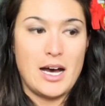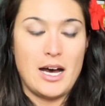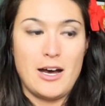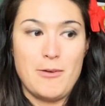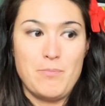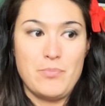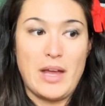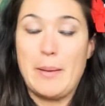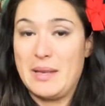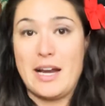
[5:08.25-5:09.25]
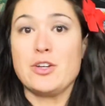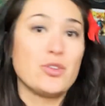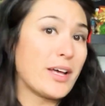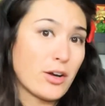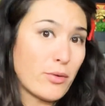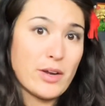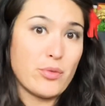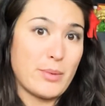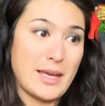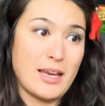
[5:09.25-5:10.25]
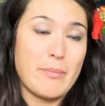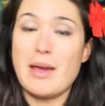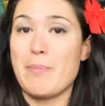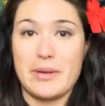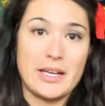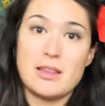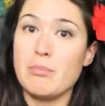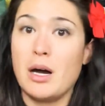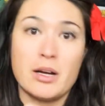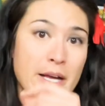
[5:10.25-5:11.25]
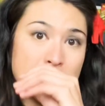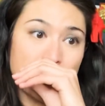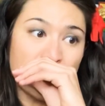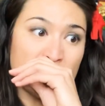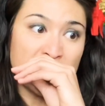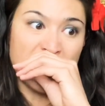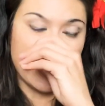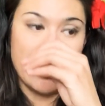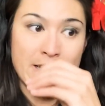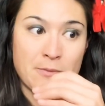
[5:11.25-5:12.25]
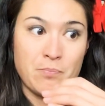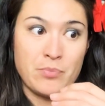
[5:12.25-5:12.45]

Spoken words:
I mean, I knew that already from the anime, but like the manga has only like